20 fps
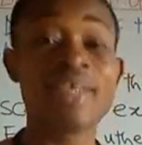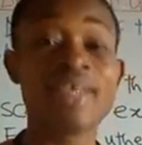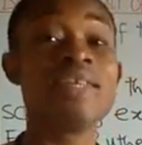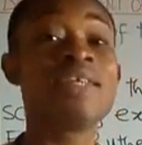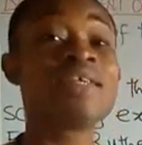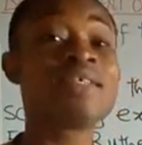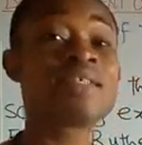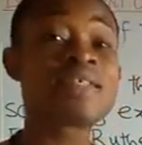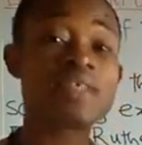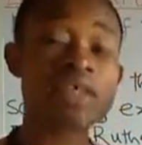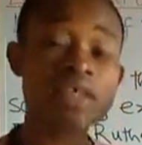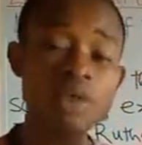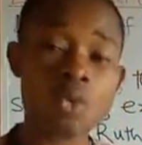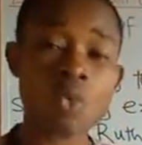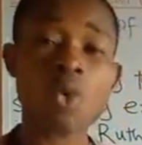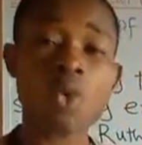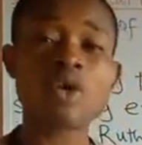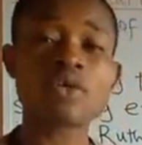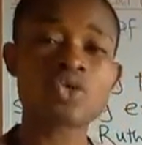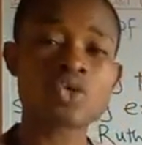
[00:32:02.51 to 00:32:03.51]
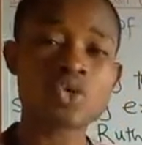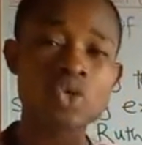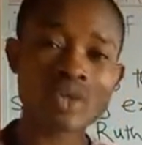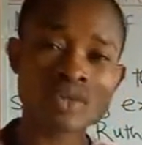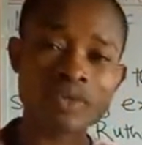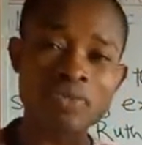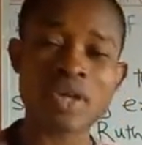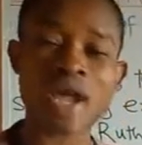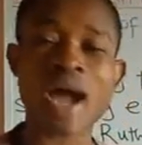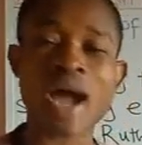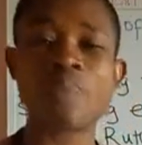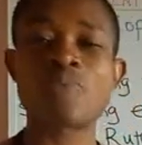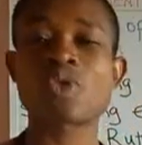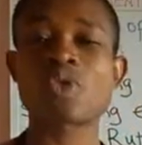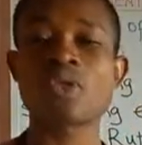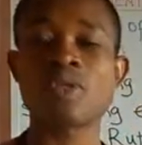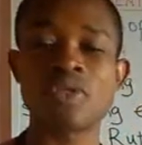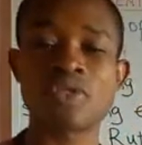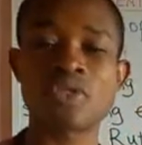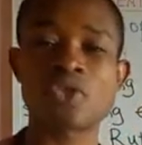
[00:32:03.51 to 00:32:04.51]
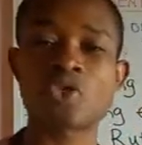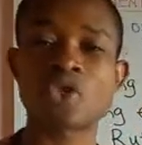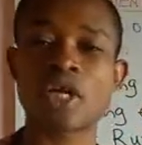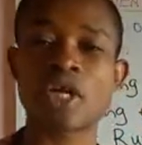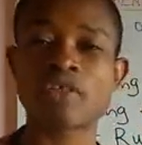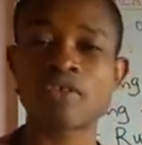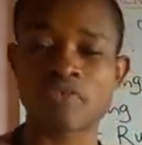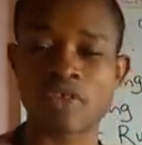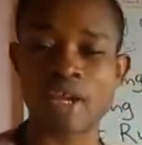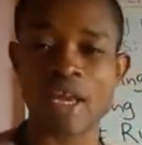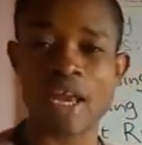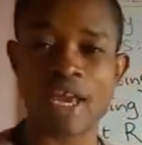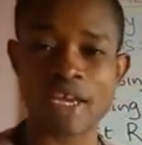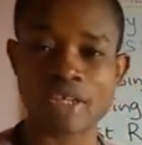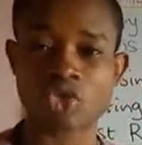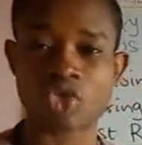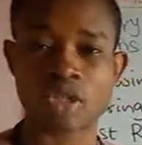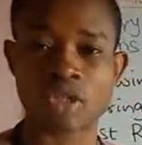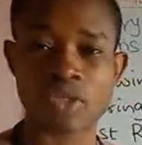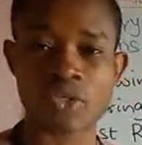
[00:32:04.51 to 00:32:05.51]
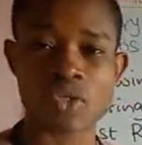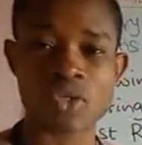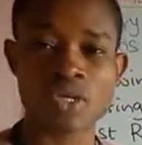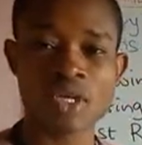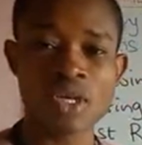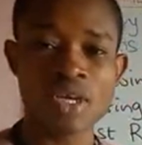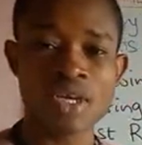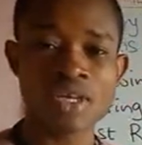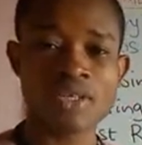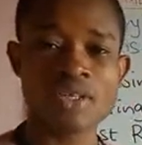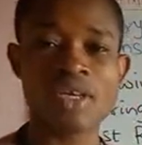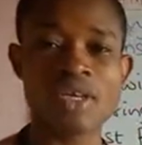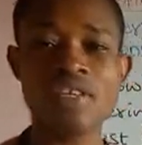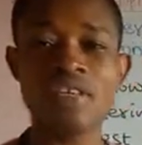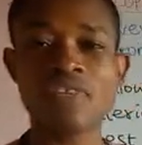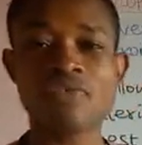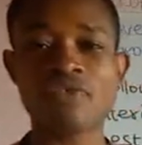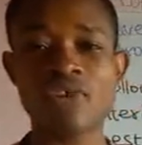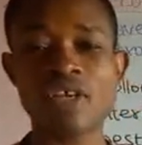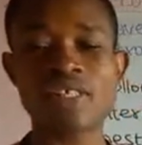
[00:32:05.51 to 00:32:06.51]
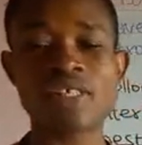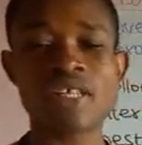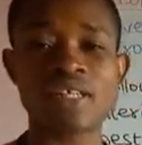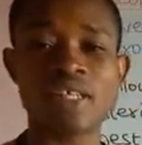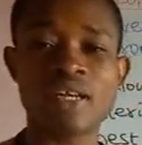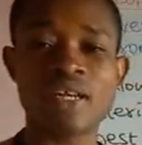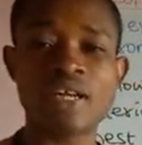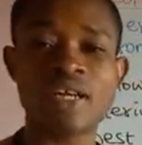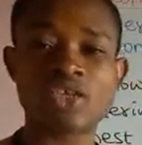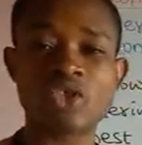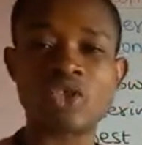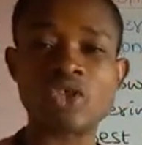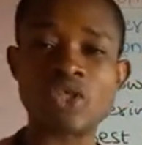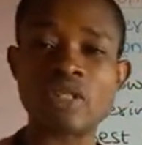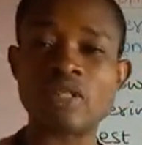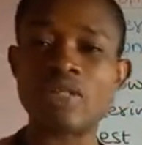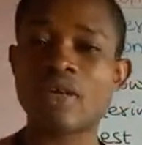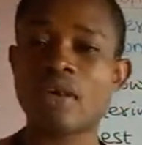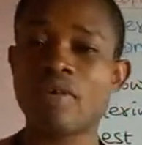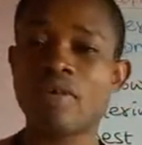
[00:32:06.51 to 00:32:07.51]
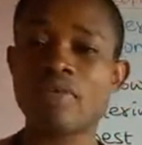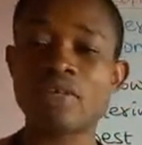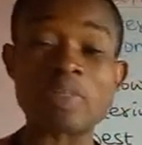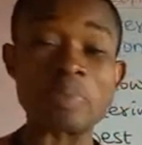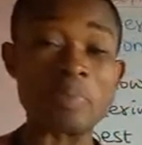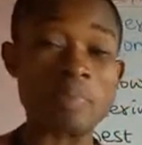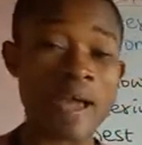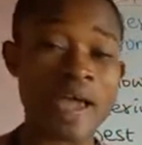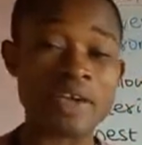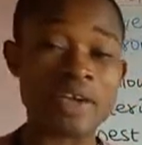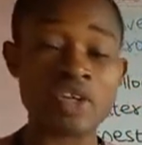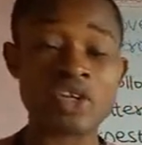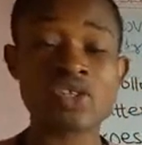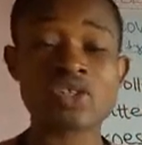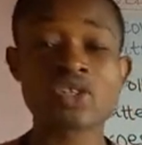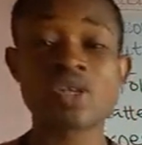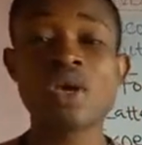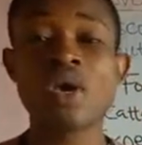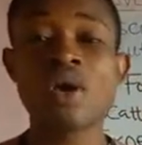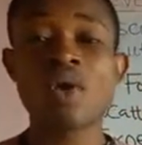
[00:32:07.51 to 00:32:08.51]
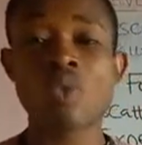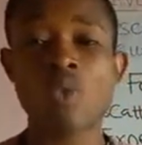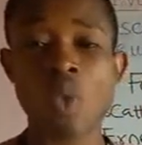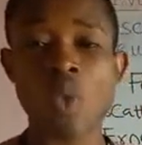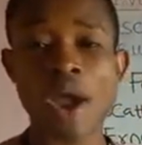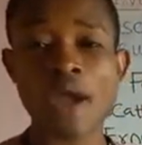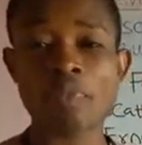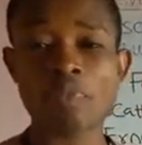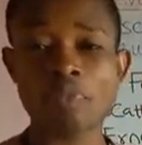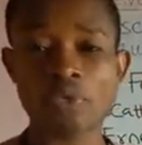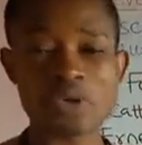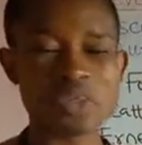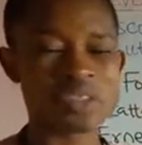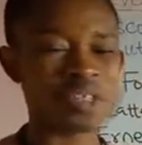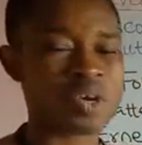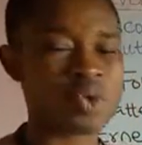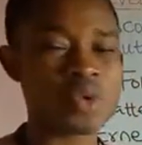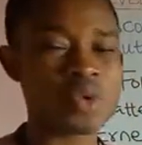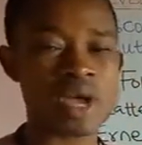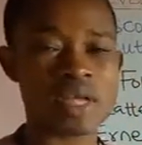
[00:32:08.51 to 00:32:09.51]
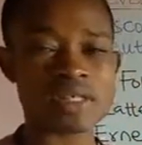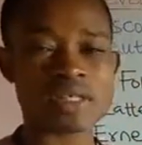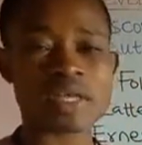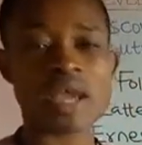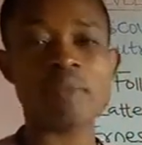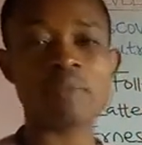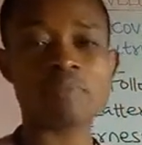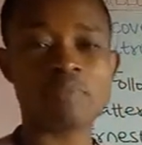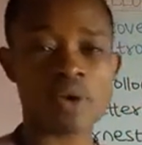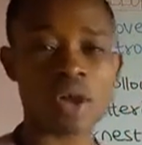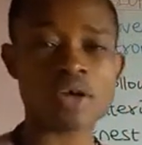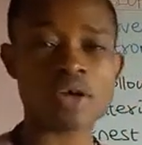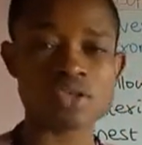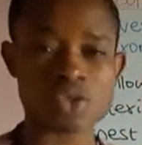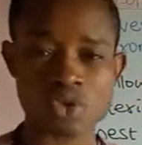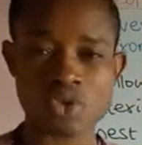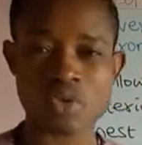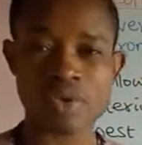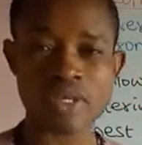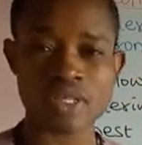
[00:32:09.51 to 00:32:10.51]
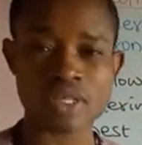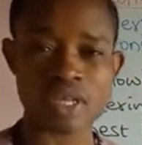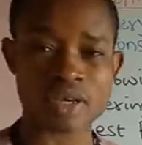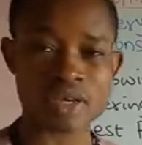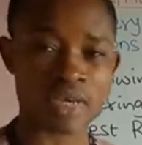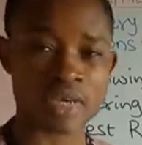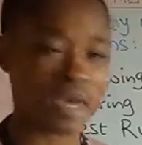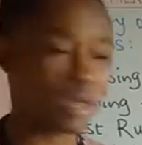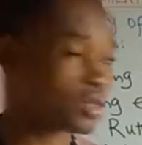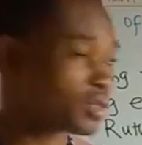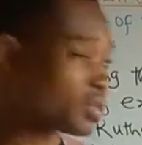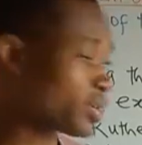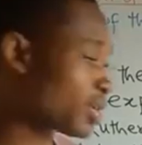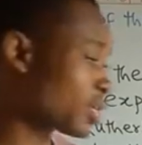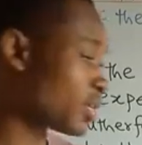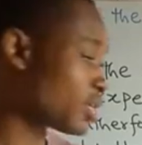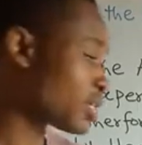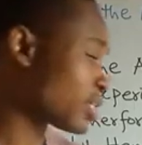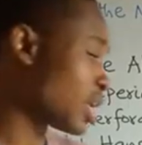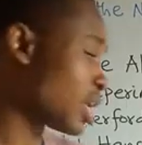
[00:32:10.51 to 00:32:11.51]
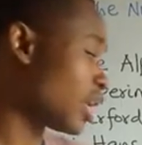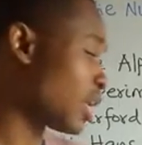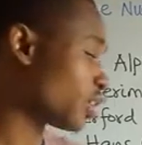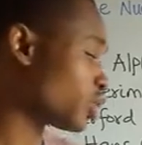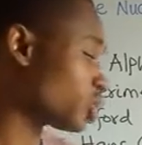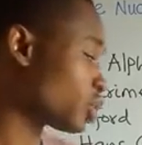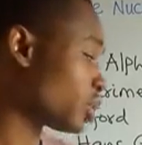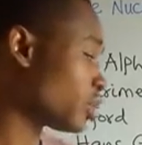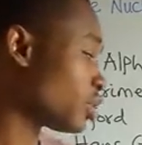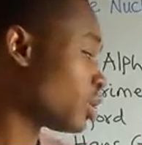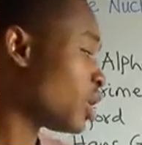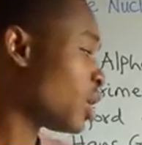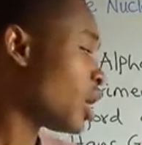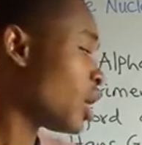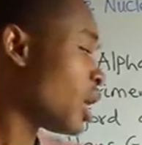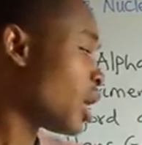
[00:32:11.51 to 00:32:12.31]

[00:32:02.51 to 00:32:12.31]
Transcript: It is equal to the absolute charge of electrons. The only difference is that the electron carries minus, white proton, we assign plus to that okay? So you can see electron.